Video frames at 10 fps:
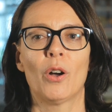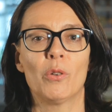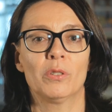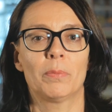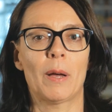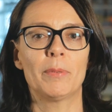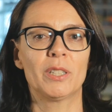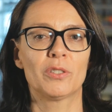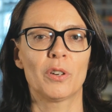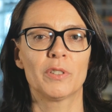All the
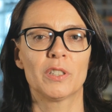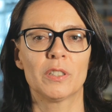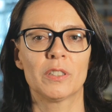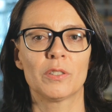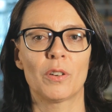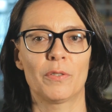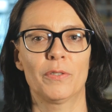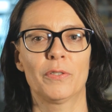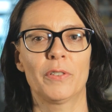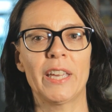public services
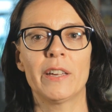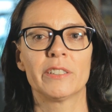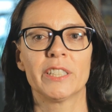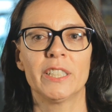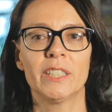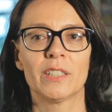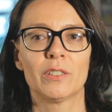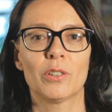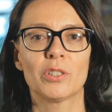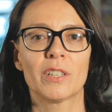of ARD
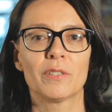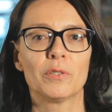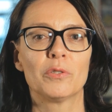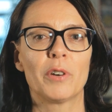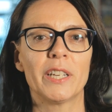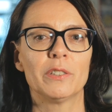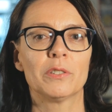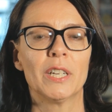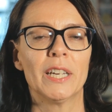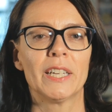and Deutschlandfunk Radio